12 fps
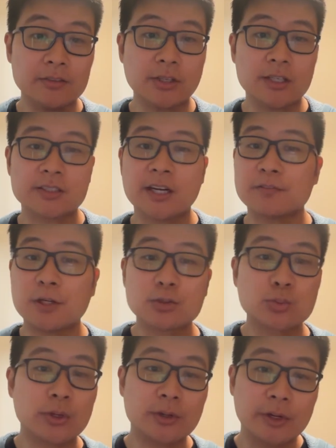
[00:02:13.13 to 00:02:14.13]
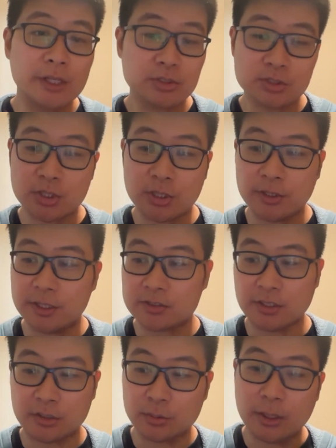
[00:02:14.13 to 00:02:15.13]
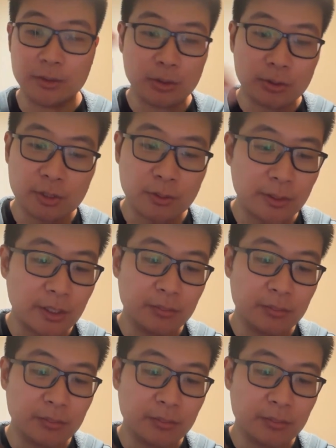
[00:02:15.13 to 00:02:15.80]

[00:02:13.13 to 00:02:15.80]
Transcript: Dr. Hefner, I was wondering, just curious, like throughout your career,